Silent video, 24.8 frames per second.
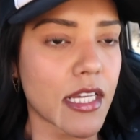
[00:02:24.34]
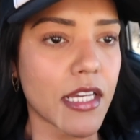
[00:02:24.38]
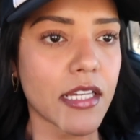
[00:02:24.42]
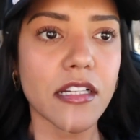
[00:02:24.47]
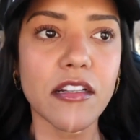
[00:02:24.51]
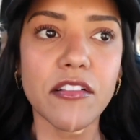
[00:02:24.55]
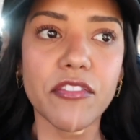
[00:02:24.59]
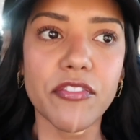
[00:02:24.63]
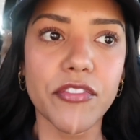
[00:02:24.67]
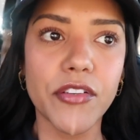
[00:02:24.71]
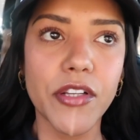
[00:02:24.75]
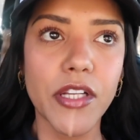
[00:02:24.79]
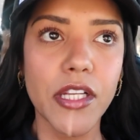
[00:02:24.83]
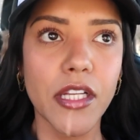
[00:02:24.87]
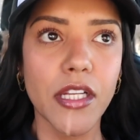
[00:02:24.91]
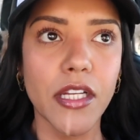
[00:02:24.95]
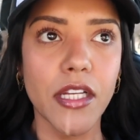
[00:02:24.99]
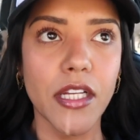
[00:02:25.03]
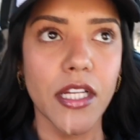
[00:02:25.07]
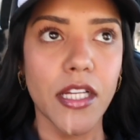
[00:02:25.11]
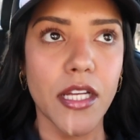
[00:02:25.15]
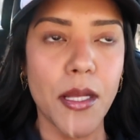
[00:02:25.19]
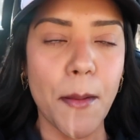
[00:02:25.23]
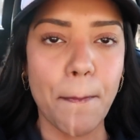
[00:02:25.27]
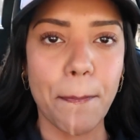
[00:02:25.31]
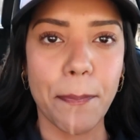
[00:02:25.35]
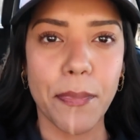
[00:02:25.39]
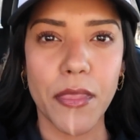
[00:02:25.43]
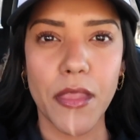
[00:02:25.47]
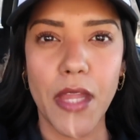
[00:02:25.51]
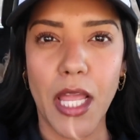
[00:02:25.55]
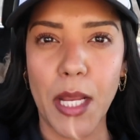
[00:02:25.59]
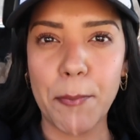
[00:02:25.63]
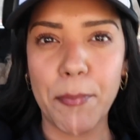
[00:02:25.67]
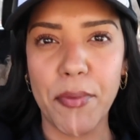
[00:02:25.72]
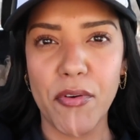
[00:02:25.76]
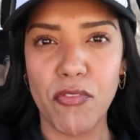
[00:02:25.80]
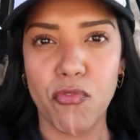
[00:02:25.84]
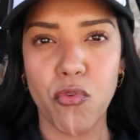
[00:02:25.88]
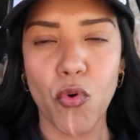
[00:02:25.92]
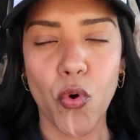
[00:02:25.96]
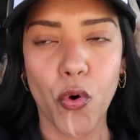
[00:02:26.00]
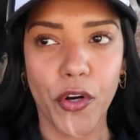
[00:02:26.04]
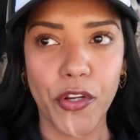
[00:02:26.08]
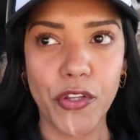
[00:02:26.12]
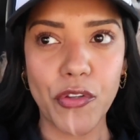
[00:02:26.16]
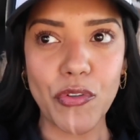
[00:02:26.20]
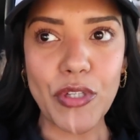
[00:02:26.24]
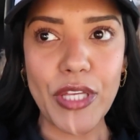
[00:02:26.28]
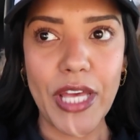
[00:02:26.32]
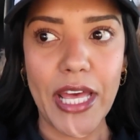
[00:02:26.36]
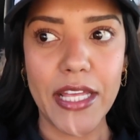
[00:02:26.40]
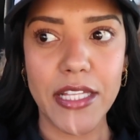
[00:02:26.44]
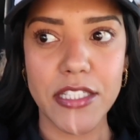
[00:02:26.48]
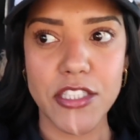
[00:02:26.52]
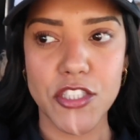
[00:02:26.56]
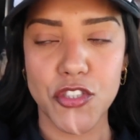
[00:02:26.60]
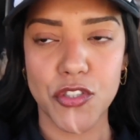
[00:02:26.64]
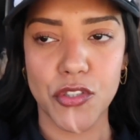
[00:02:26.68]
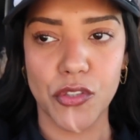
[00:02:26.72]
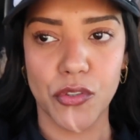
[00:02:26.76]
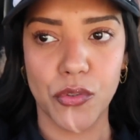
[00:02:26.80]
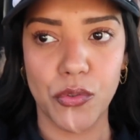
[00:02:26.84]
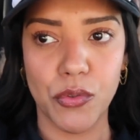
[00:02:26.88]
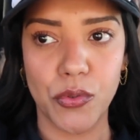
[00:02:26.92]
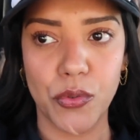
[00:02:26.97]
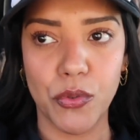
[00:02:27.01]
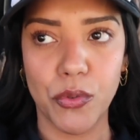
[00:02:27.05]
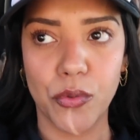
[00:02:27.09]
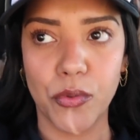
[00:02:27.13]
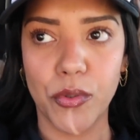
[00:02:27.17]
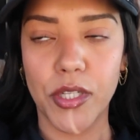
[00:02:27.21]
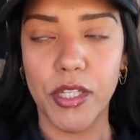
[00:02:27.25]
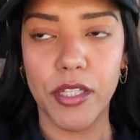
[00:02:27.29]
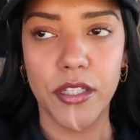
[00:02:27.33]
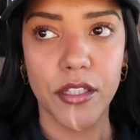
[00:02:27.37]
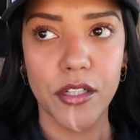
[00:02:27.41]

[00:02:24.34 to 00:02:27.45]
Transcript: kind of like before you get to